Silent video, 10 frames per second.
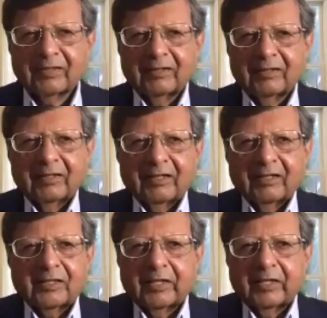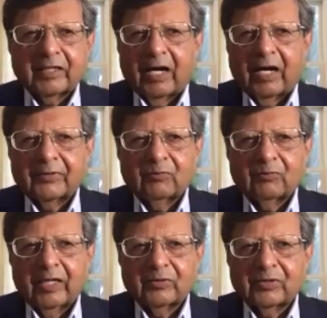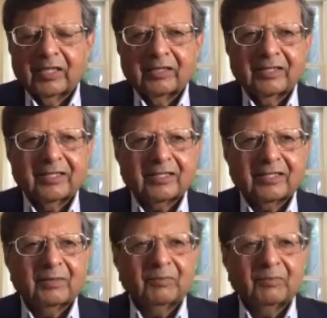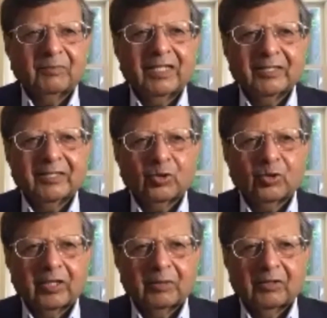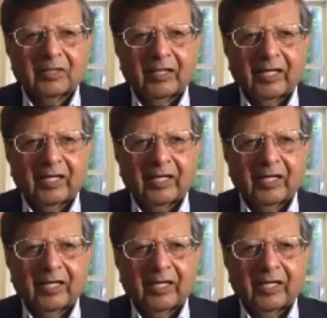It's getting, after a while, you say, is there something else to talk about in life,